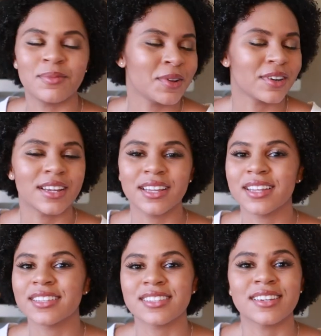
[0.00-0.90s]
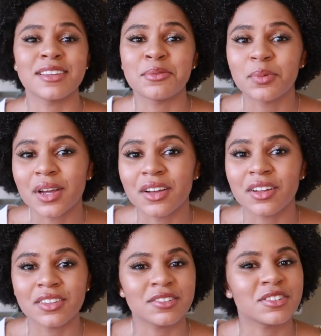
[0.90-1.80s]
your needs, and He
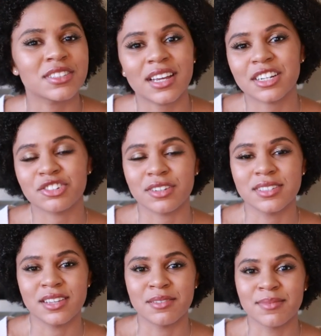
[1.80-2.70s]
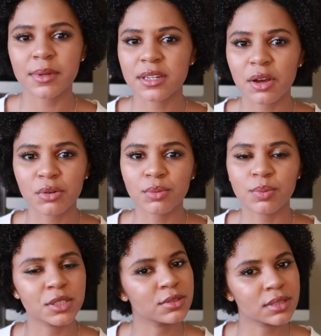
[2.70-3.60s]
will. You just got to trust Him. Let me know
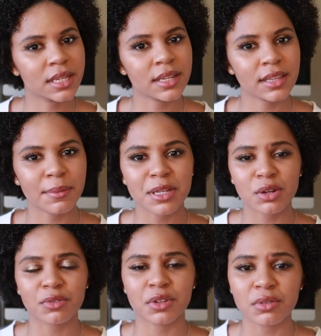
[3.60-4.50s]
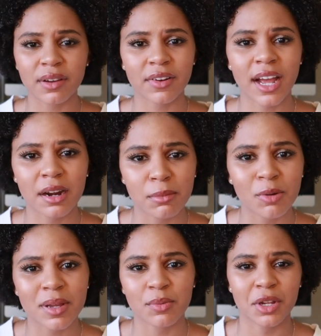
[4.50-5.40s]
what you think. Let me know if you've ever had a
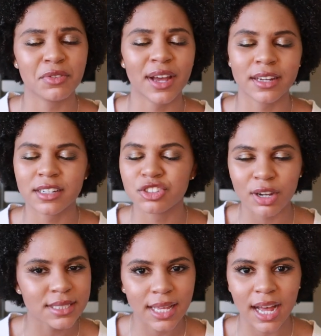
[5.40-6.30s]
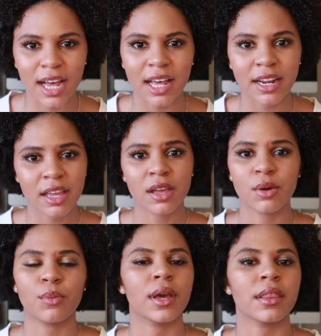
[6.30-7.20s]
moment where you've had to trust God
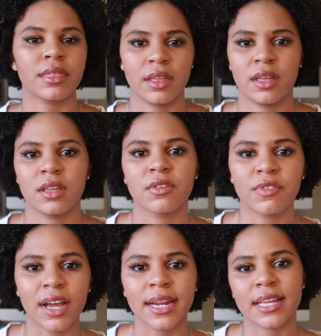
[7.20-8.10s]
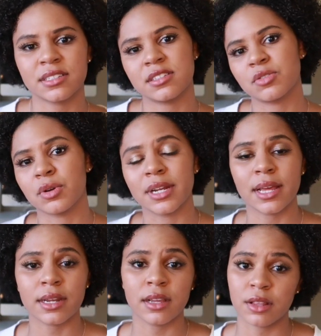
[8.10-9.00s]
with your finances or in
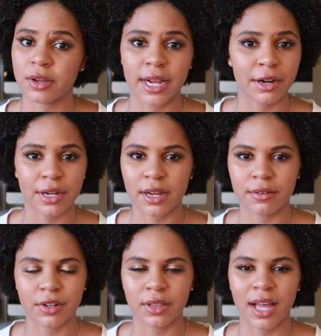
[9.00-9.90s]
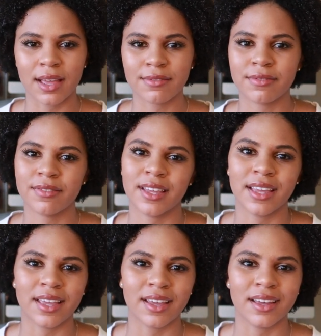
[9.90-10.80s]
any other area of your life.
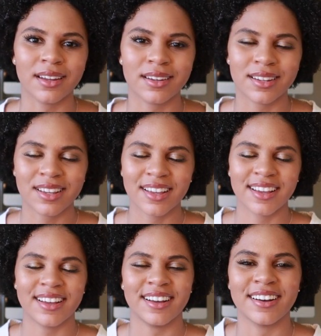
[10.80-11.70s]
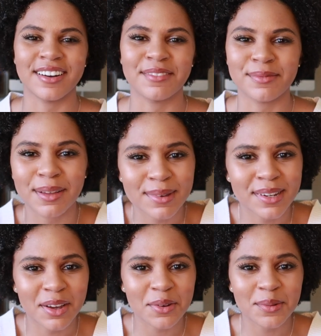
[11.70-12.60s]
And um, let me
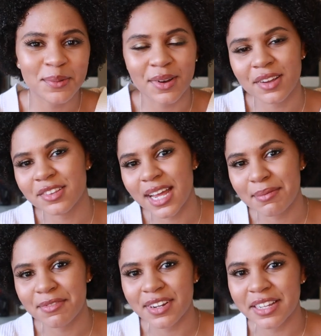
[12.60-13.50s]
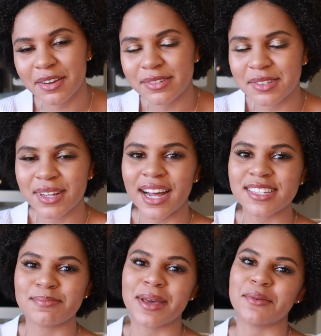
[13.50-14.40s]
know what other type of videos you
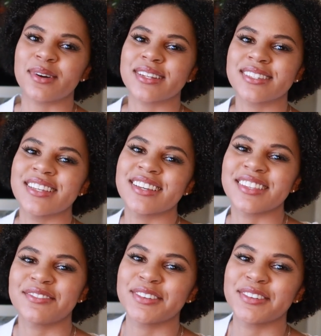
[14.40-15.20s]
guys may want to see in the